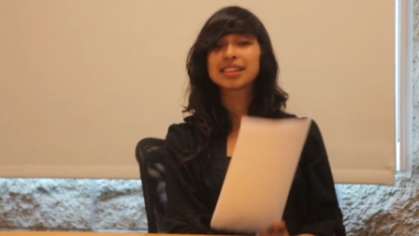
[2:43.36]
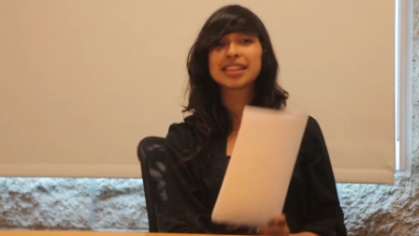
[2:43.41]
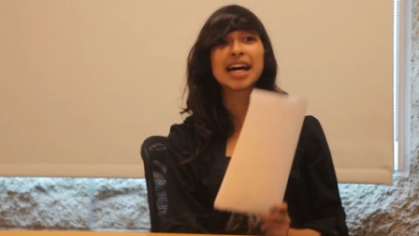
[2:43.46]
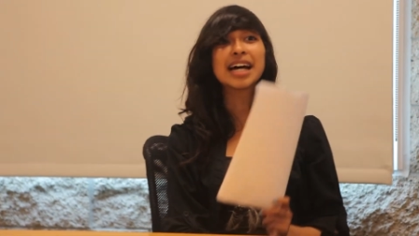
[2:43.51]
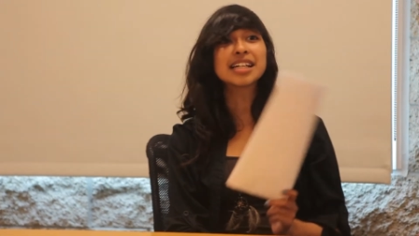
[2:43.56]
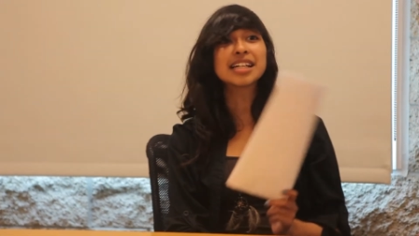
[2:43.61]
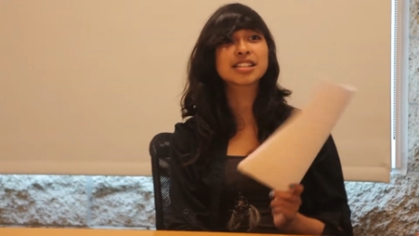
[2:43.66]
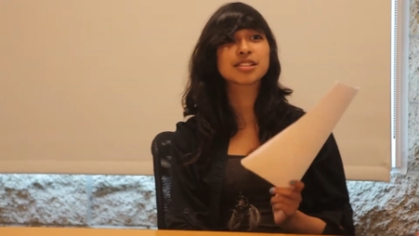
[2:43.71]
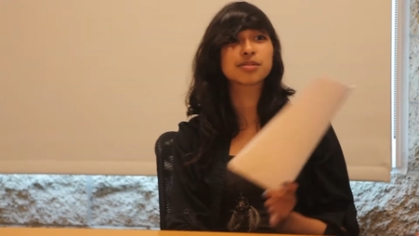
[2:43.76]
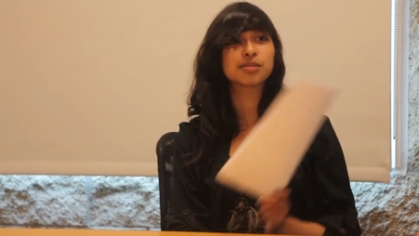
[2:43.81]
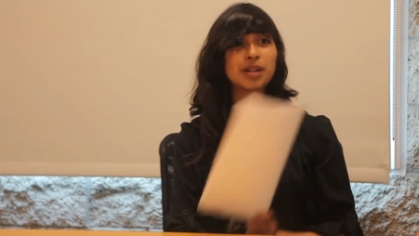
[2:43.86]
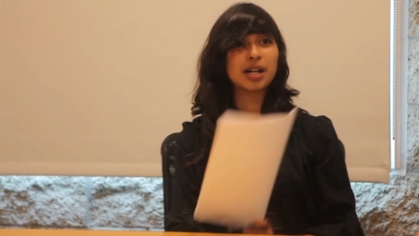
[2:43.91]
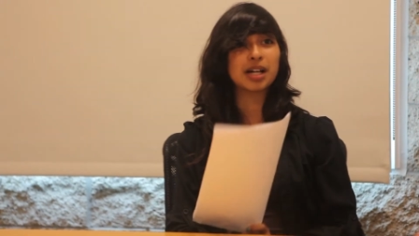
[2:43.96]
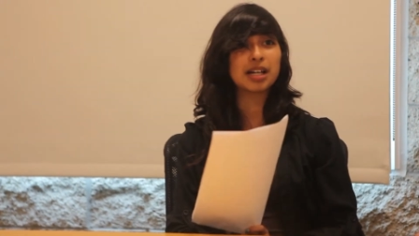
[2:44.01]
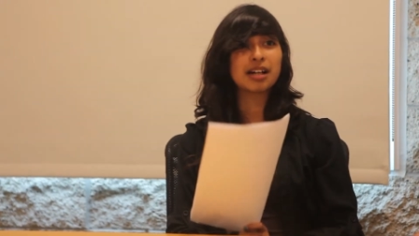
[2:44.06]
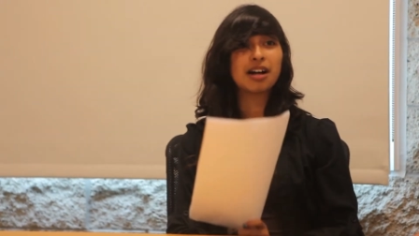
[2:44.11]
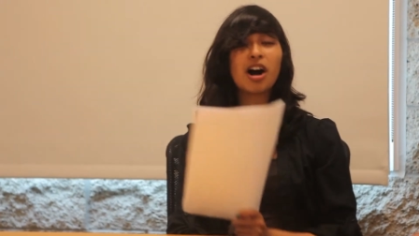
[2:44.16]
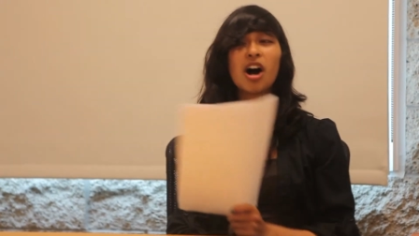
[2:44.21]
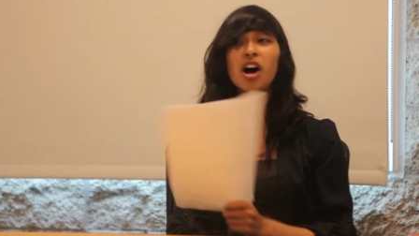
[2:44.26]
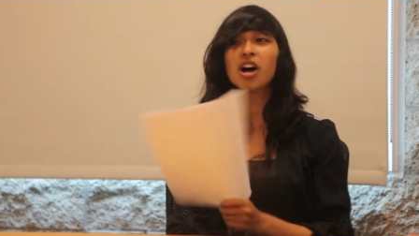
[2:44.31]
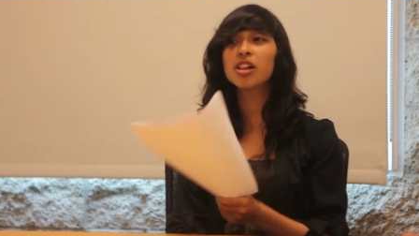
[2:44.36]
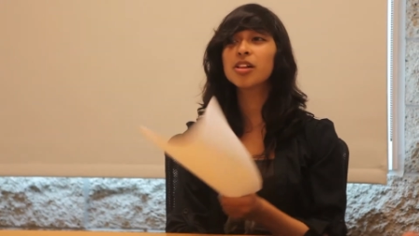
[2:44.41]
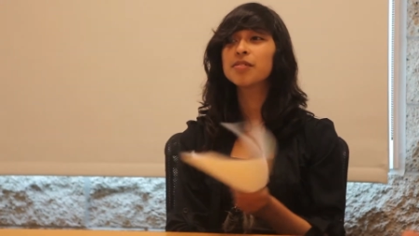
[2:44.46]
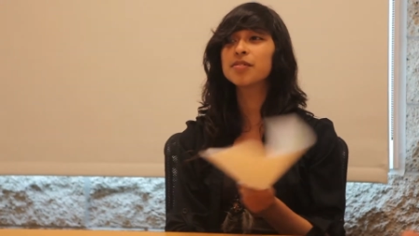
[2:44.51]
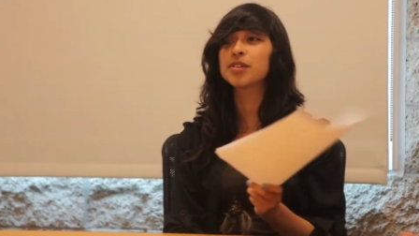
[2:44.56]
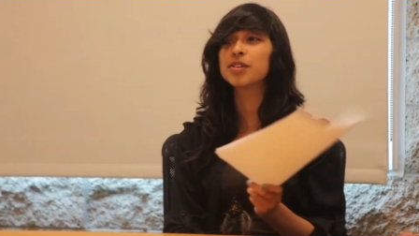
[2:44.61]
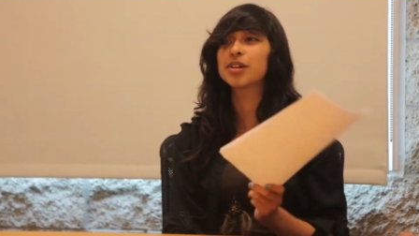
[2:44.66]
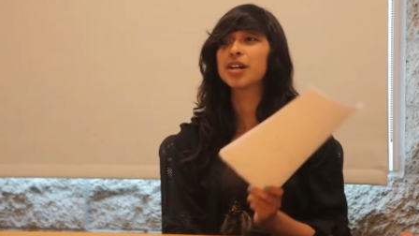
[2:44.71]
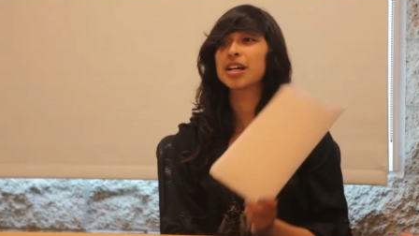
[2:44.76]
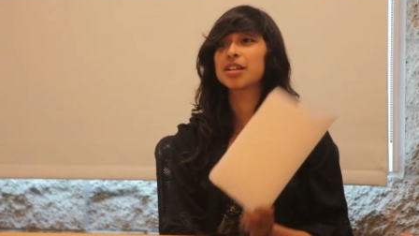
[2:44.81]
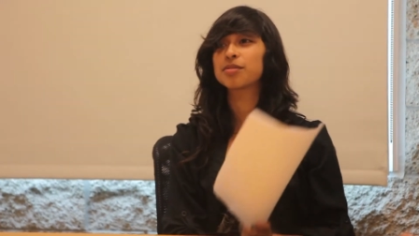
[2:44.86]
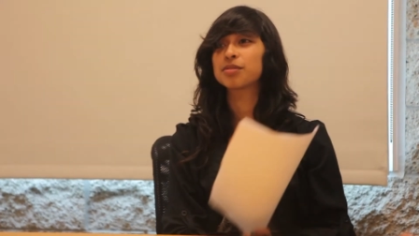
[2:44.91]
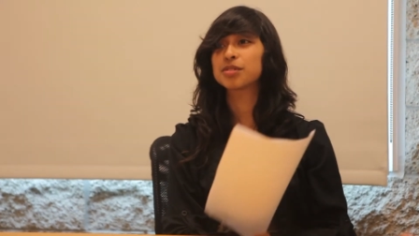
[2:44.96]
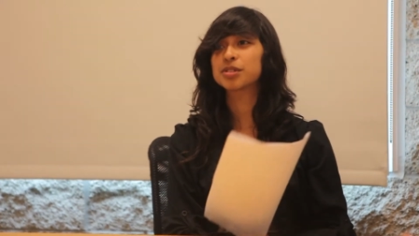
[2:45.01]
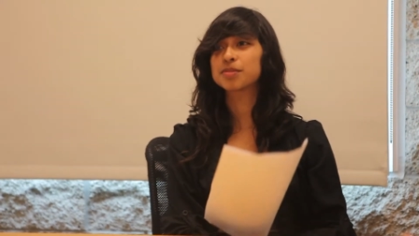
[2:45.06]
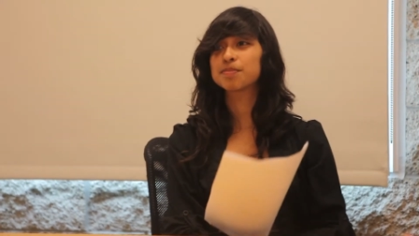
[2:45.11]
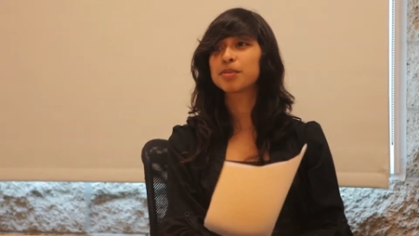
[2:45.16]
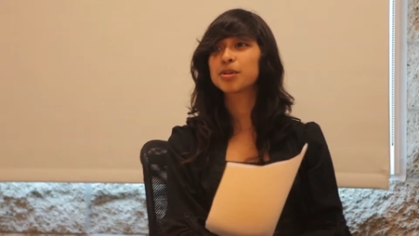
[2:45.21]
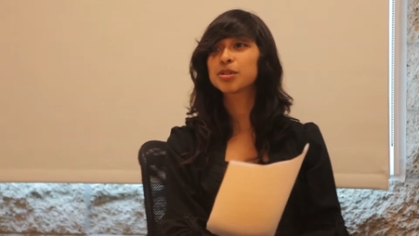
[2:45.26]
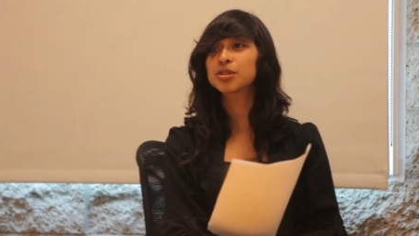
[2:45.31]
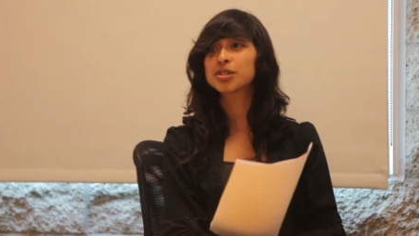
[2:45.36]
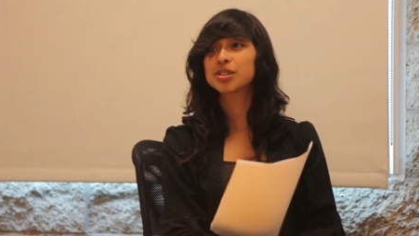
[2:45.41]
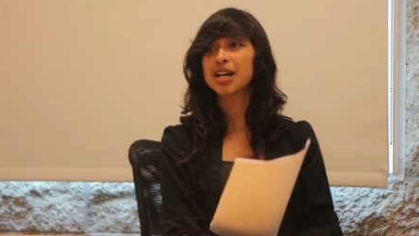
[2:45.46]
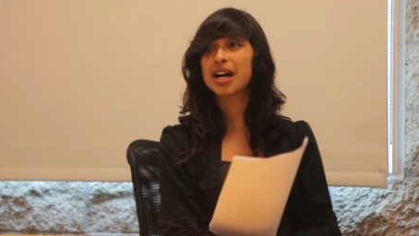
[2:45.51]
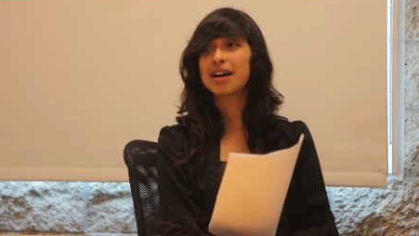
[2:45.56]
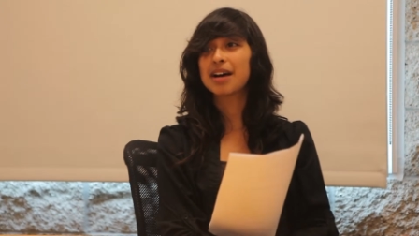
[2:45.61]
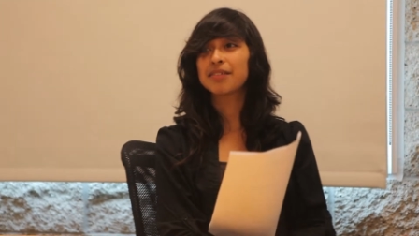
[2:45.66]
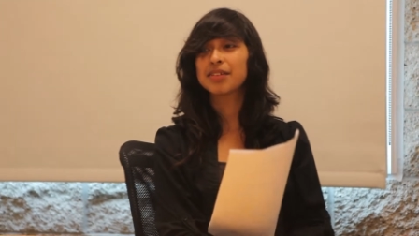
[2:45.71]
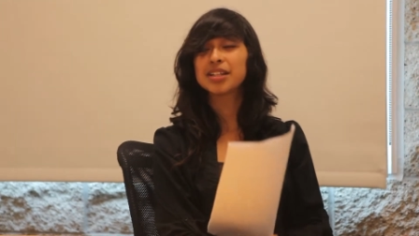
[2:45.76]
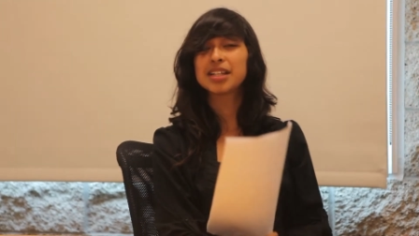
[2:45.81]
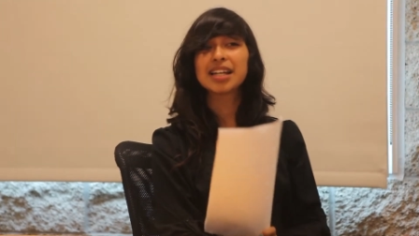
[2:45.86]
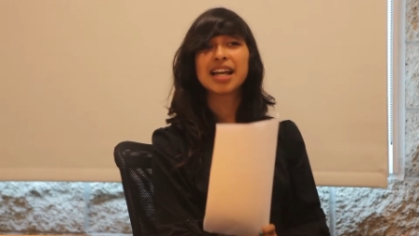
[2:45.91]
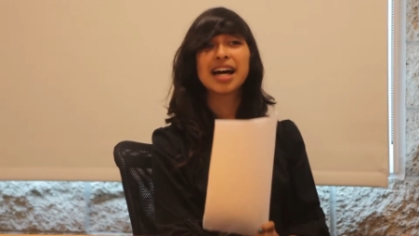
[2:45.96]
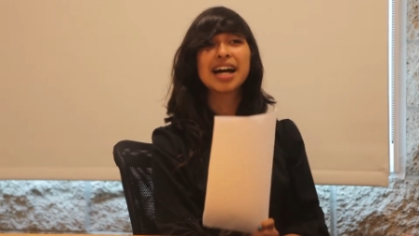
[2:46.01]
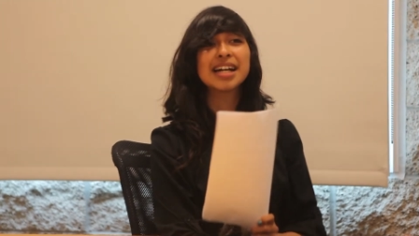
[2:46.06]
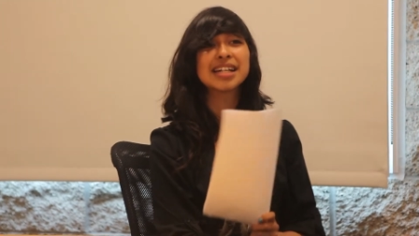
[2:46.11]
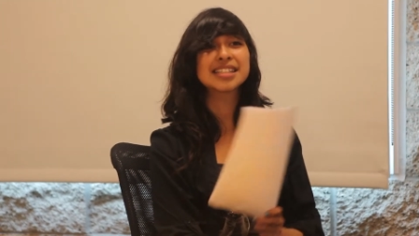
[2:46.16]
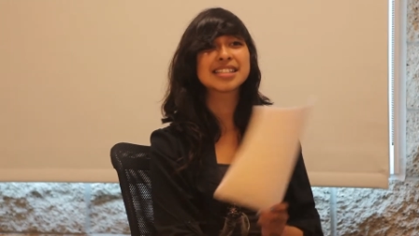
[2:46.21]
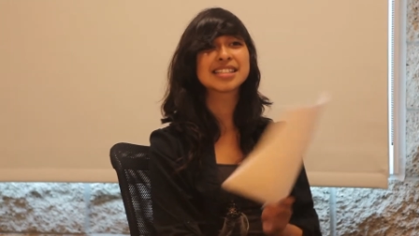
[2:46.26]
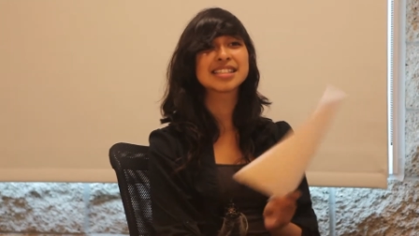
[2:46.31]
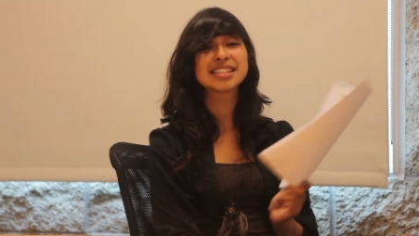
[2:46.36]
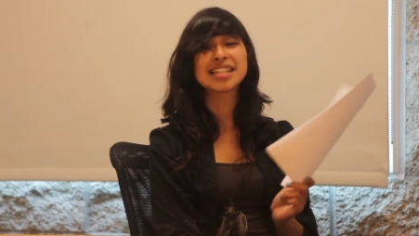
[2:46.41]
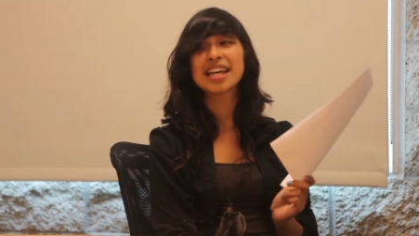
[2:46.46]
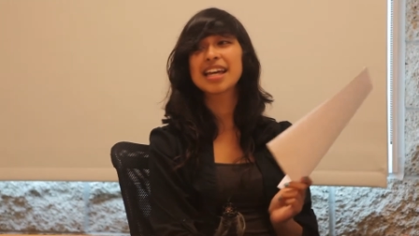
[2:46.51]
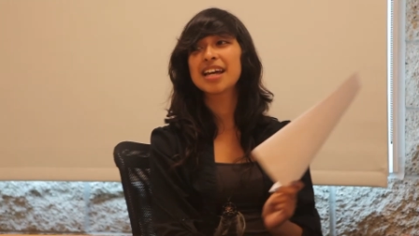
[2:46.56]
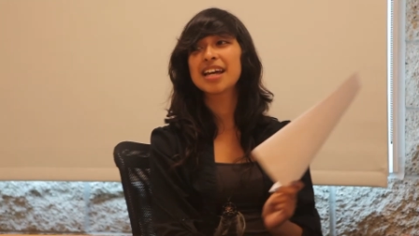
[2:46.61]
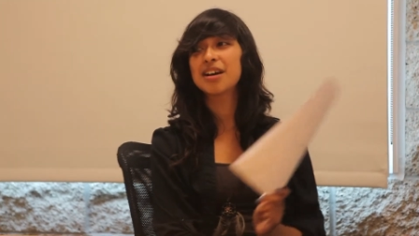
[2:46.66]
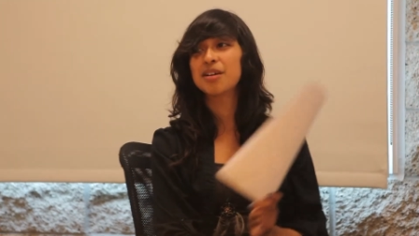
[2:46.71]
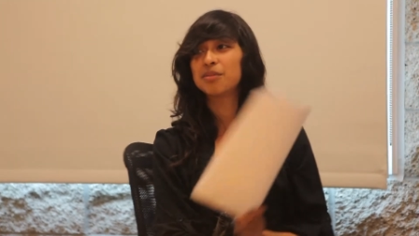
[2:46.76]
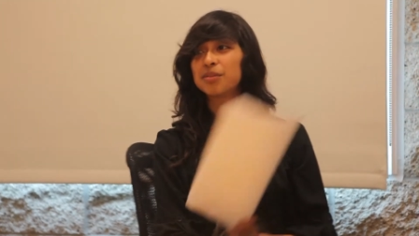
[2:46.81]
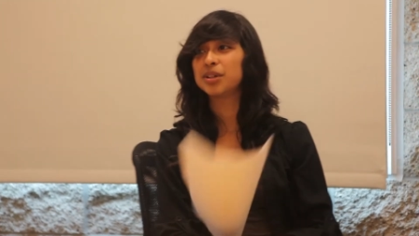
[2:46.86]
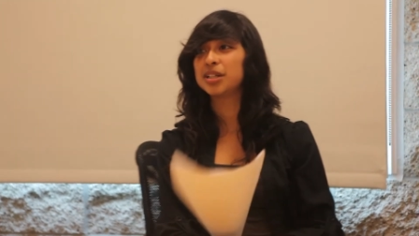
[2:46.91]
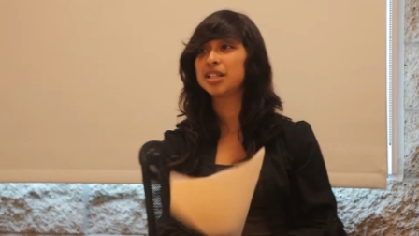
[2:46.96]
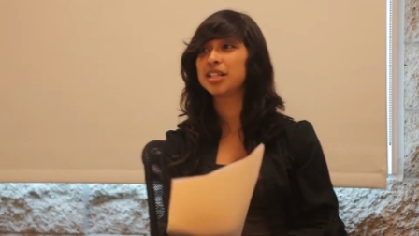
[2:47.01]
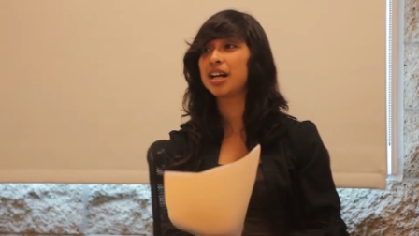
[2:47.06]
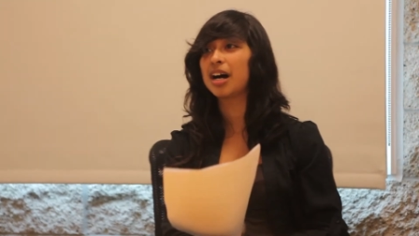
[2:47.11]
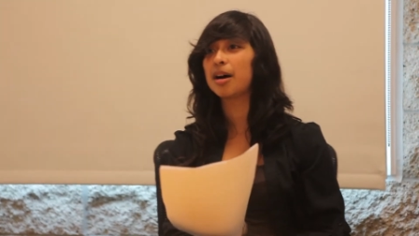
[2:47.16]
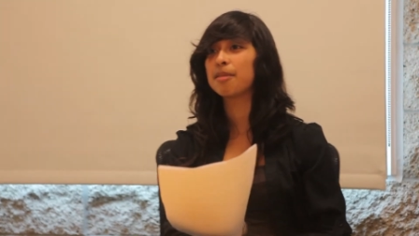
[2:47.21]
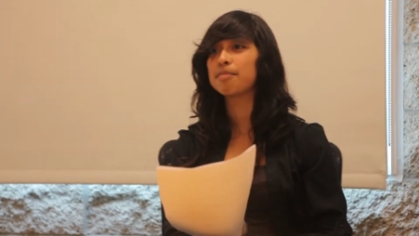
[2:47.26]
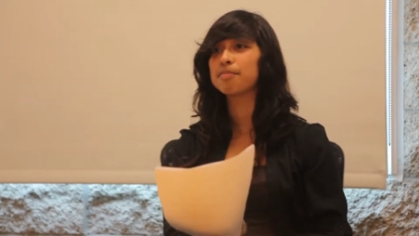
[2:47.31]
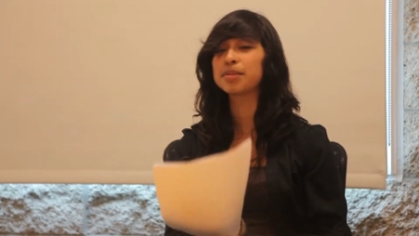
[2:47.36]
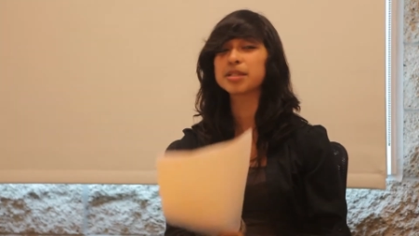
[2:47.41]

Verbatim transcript: that's right. All of you guys were supposed to have a nice day and whatnot,